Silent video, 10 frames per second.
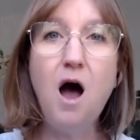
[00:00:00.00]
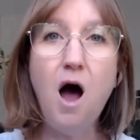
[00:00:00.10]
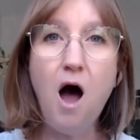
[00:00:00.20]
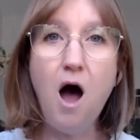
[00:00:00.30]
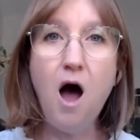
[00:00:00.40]

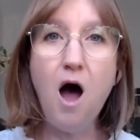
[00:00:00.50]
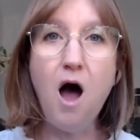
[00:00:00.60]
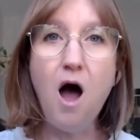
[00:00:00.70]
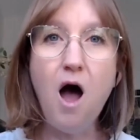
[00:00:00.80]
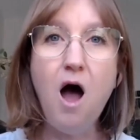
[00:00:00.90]

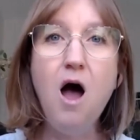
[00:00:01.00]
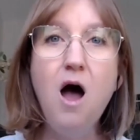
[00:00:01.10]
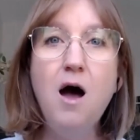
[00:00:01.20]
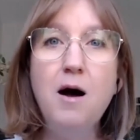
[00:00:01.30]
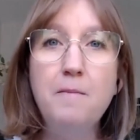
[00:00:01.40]
ah,
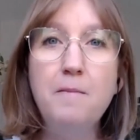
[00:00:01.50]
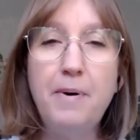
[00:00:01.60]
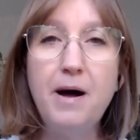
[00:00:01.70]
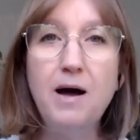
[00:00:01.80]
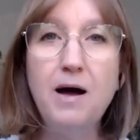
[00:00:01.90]

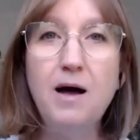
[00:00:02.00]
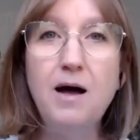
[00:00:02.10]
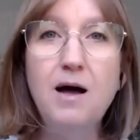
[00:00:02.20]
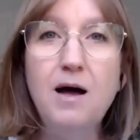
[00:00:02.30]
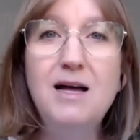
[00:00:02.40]
p,
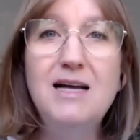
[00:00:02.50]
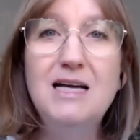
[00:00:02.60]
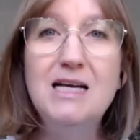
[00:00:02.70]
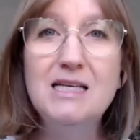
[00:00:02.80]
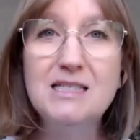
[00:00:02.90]

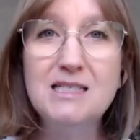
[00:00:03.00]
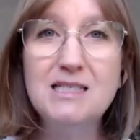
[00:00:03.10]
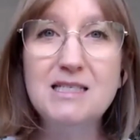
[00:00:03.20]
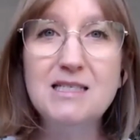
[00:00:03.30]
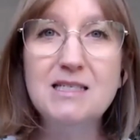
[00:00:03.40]

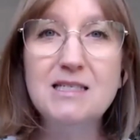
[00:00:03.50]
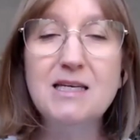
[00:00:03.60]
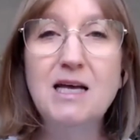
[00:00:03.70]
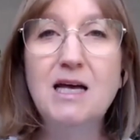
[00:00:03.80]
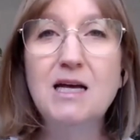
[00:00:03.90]
s,
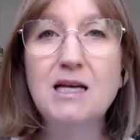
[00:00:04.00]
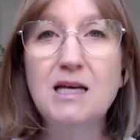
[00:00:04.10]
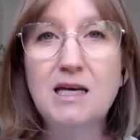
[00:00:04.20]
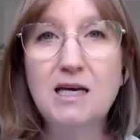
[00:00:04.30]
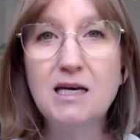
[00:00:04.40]

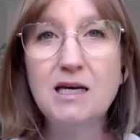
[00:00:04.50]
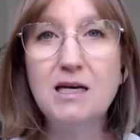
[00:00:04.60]
k,